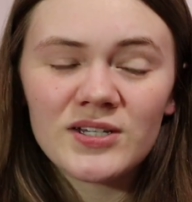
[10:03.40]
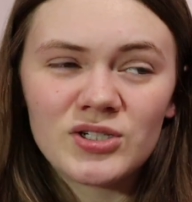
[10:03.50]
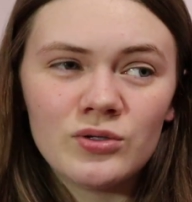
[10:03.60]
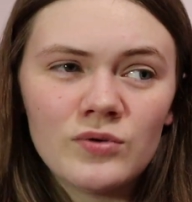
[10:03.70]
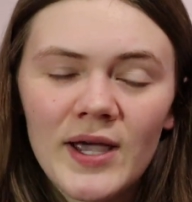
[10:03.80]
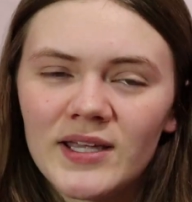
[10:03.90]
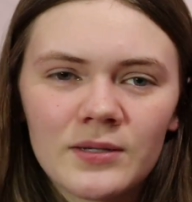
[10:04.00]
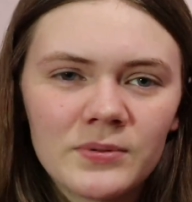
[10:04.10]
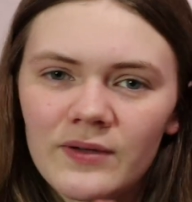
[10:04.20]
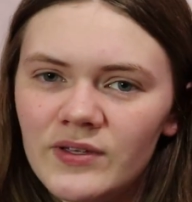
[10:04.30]
I do, I end
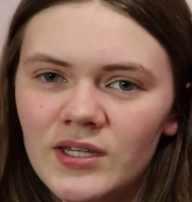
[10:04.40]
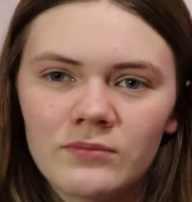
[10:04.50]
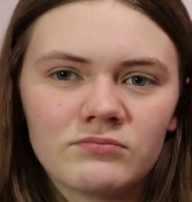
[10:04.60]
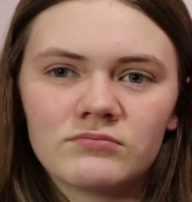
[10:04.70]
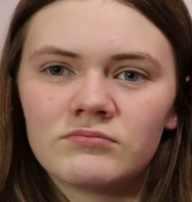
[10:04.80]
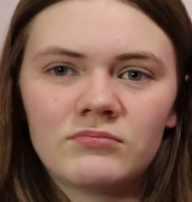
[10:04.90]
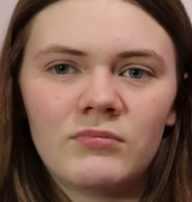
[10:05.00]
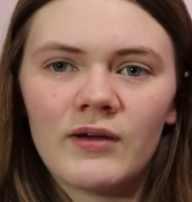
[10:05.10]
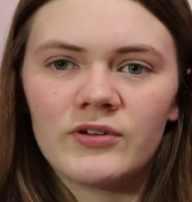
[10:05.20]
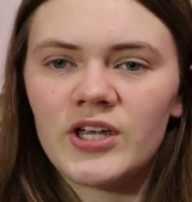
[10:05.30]
up loving them
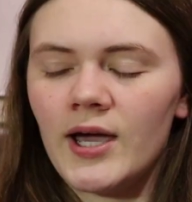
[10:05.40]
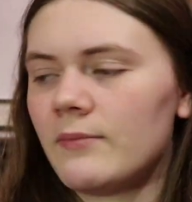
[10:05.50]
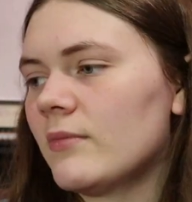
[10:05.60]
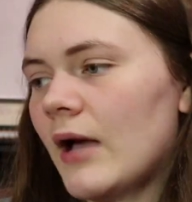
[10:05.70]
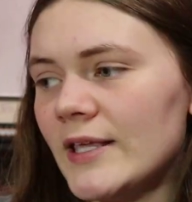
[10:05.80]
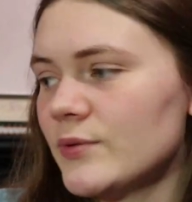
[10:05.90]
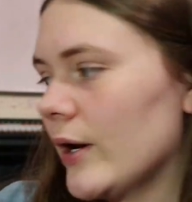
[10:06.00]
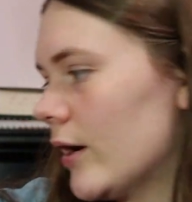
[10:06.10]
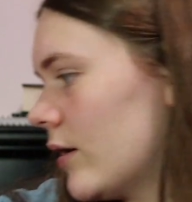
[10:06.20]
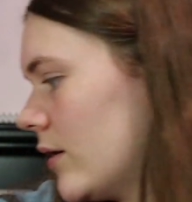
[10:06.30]
every time, I
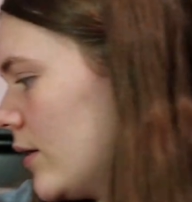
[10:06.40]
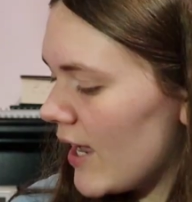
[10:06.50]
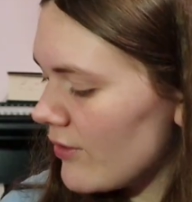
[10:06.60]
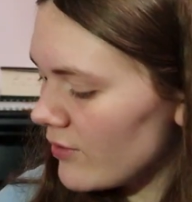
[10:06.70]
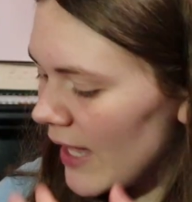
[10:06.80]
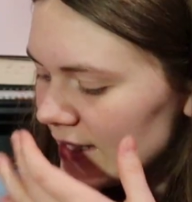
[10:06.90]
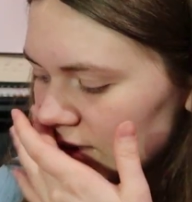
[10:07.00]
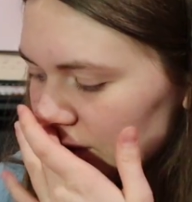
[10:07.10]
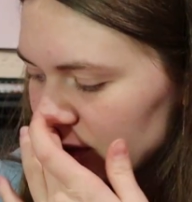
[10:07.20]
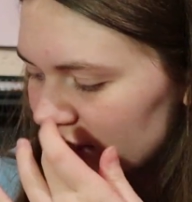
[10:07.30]
swear. Now, the
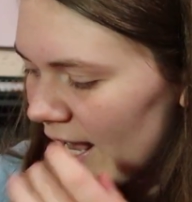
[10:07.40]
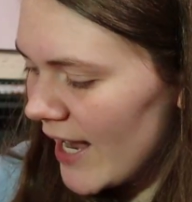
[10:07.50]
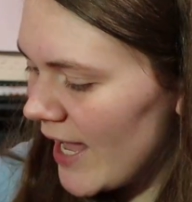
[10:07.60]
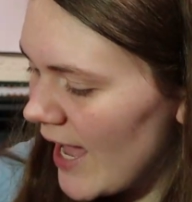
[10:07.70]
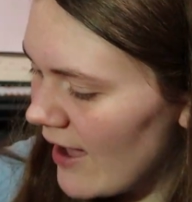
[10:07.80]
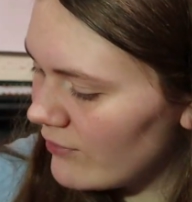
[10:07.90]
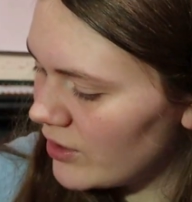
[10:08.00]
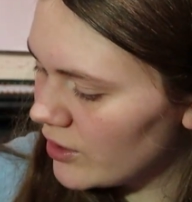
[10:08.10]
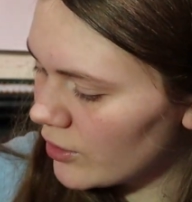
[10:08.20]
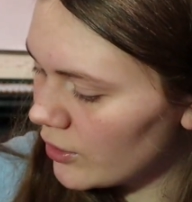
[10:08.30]
last little stack I have
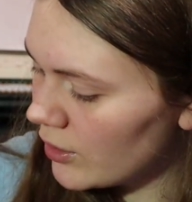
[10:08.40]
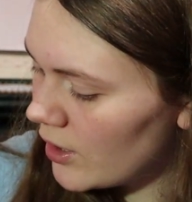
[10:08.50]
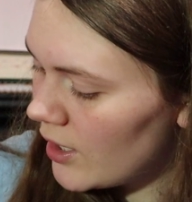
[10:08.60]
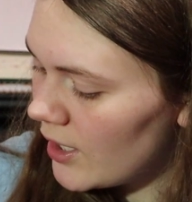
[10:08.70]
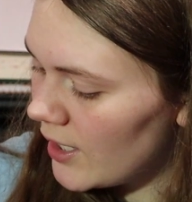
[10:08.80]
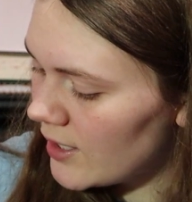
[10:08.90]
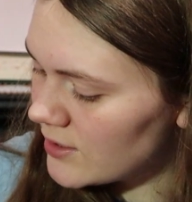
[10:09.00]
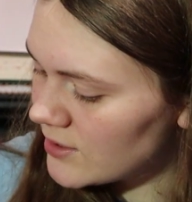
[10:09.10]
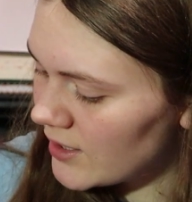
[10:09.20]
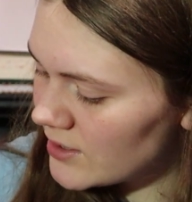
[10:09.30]
here
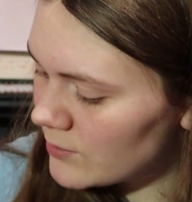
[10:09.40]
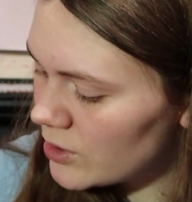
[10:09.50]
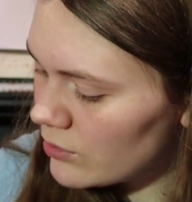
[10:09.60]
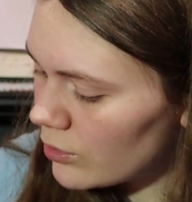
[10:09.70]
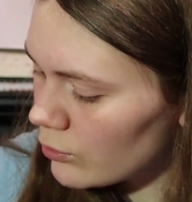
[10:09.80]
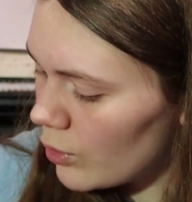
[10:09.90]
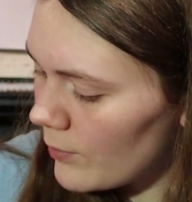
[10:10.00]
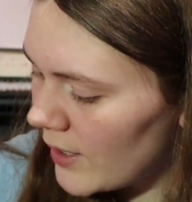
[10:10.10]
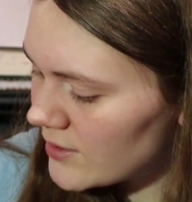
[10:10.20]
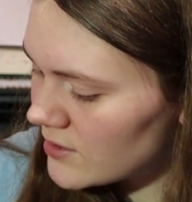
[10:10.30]
is like some cute little
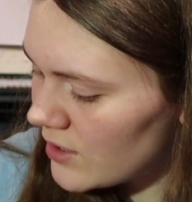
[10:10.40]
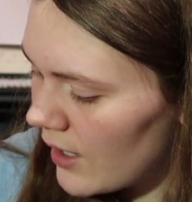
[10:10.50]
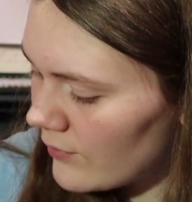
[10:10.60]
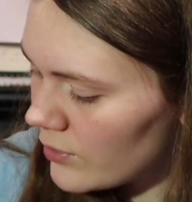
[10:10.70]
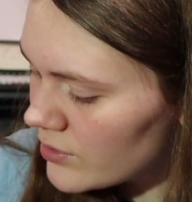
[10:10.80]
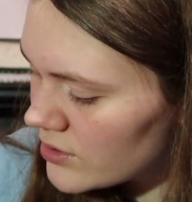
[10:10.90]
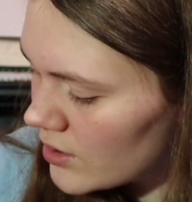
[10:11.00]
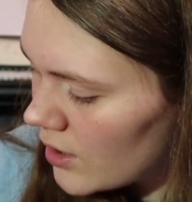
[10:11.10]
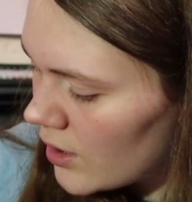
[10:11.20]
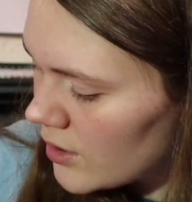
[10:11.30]
romance novels.